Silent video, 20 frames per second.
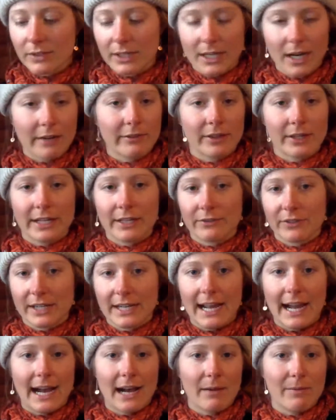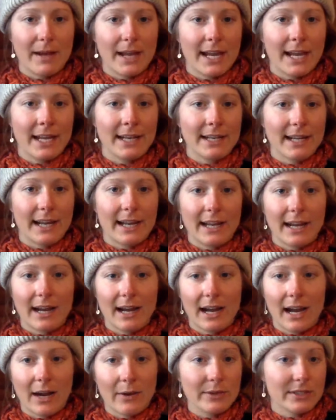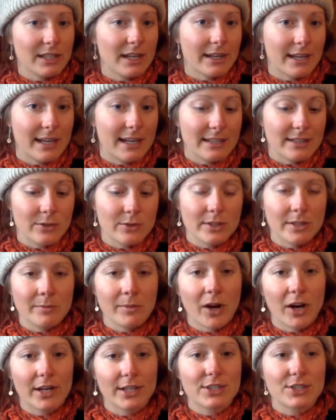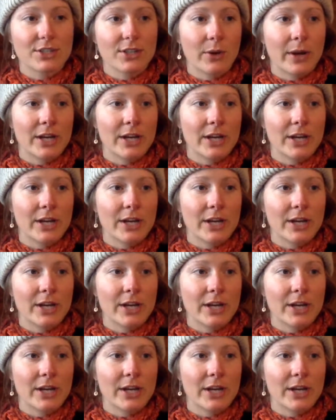recovery and rehab. And I was lucky because it was in March.